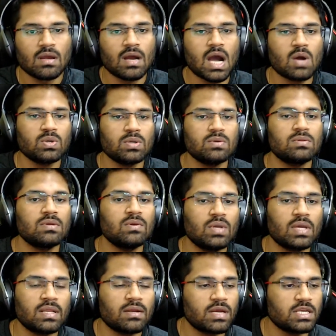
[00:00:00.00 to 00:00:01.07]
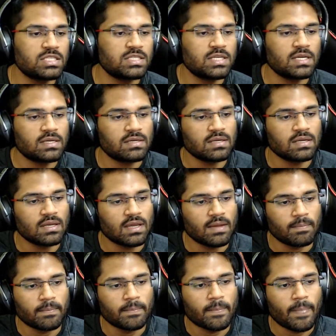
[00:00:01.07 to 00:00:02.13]
How do you think you can restrict
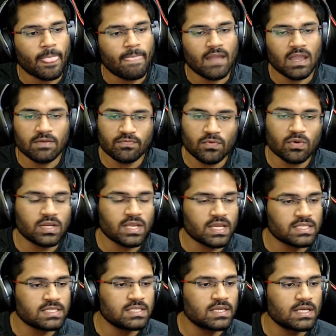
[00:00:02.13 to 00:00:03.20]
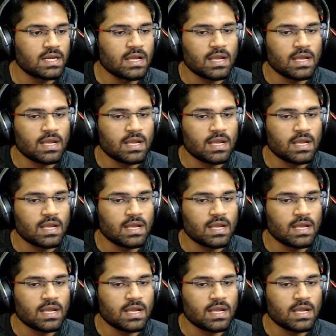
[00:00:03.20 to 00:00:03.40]
him? E4, yes.